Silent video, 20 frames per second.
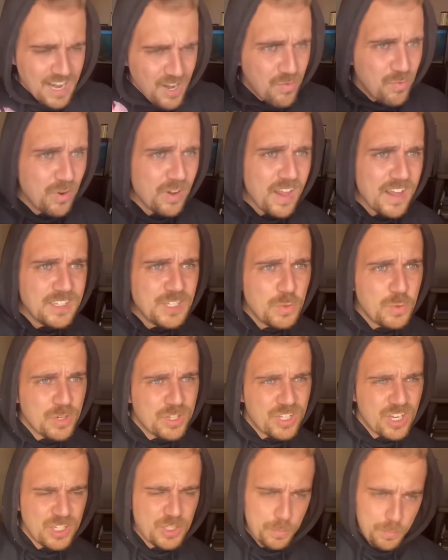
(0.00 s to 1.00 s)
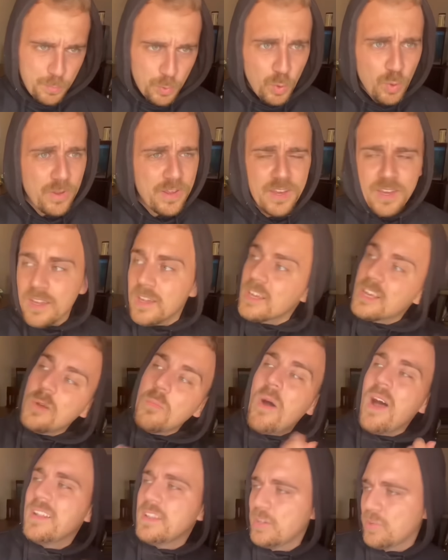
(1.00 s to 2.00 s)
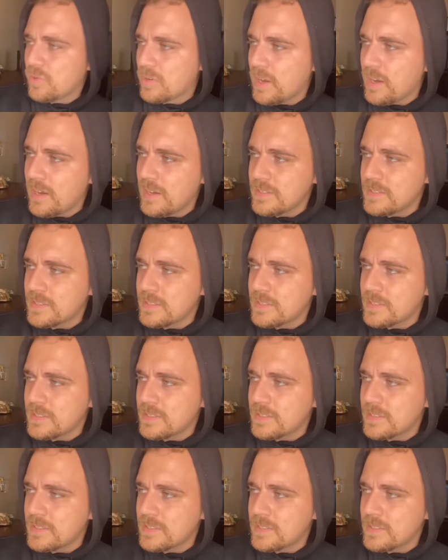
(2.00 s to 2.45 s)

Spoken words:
realize you were such a bully. Come on, little cuss.